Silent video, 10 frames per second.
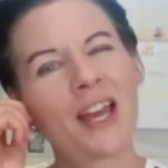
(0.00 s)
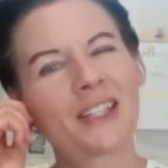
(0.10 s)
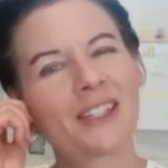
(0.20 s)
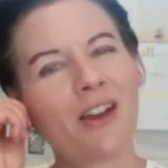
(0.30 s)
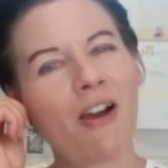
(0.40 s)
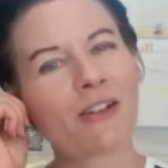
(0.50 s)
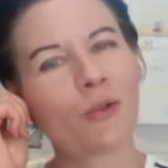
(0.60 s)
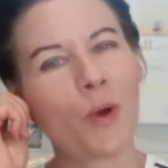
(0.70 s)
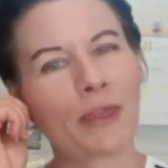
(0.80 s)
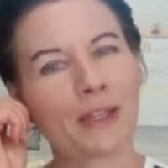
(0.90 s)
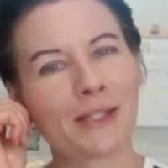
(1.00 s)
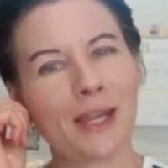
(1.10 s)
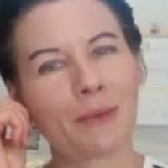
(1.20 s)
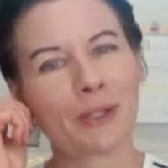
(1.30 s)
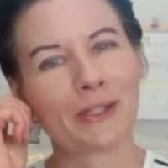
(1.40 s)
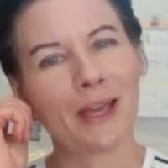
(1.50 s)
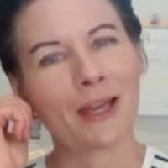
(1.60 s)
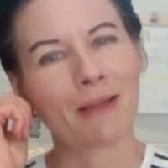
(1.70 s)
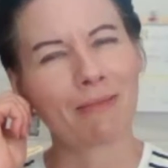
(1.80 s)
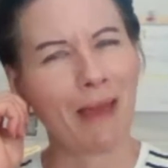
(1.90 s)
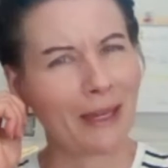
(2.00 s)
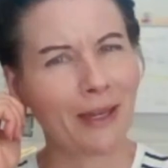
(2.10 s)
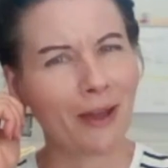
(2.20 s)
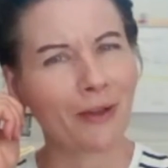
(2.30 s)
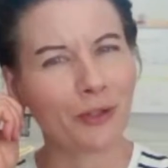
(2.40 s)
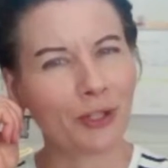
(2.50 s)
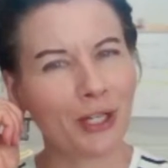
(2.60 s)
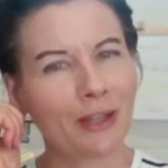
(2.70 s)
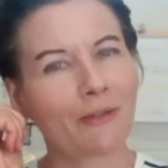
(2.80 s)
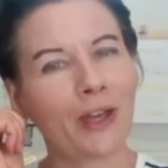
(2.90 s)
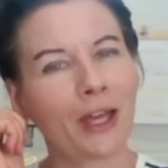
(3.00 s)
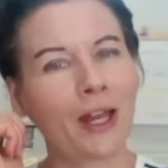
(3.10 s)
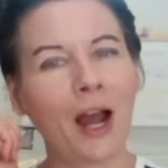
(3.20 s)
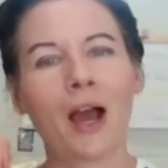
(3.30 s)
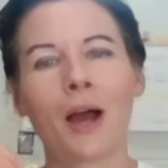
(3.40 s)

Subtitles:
It's not quite the same as like laying underneath of it.